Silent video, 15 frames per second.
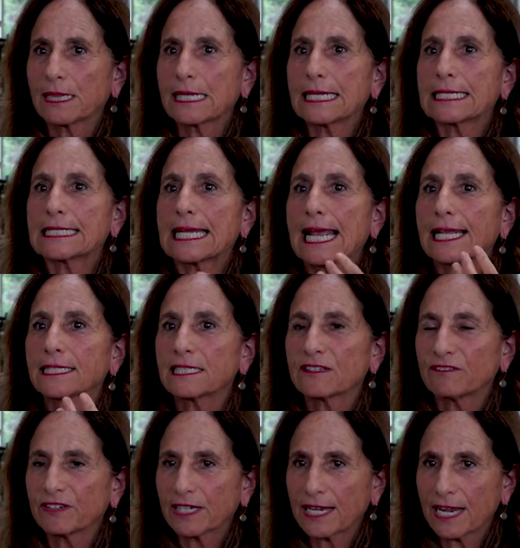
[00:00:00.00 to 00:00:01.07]
the
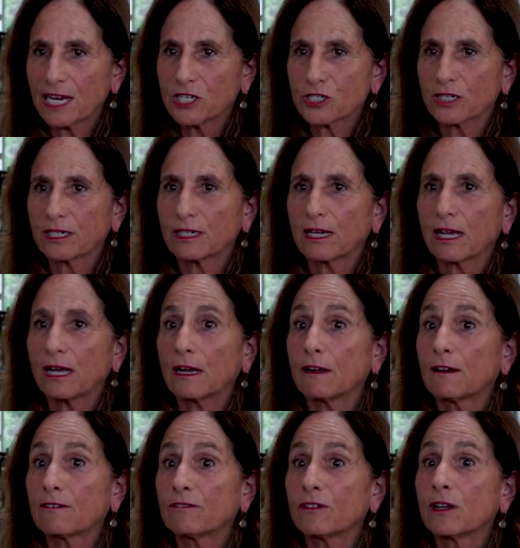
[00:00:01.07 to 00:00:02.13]
intensification
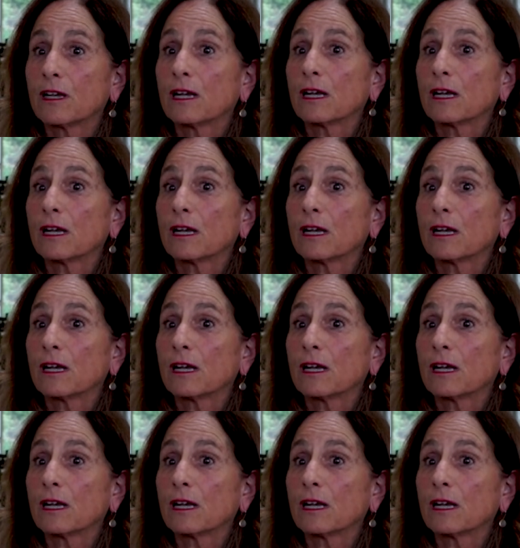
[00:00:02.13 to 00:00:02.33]
of